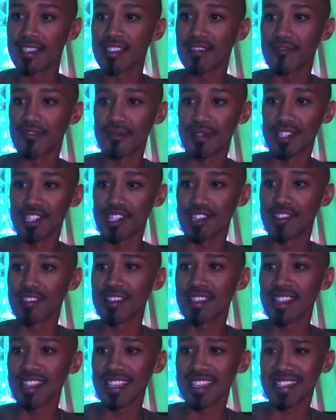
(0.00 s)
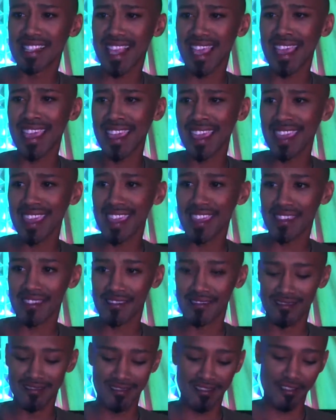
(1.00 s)
From the Champs-Elysees
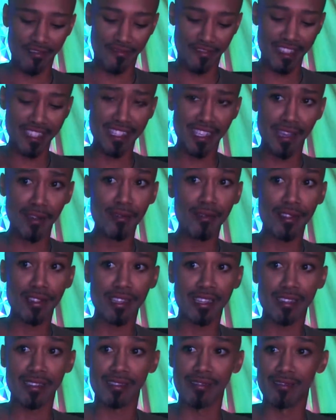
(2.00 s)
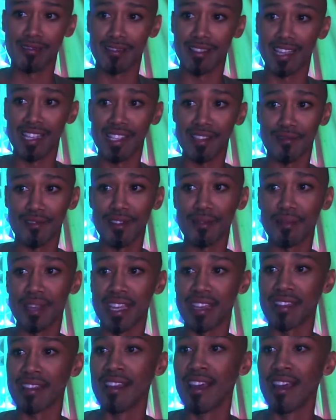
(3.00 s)
of East Oakland. That's where I'm at.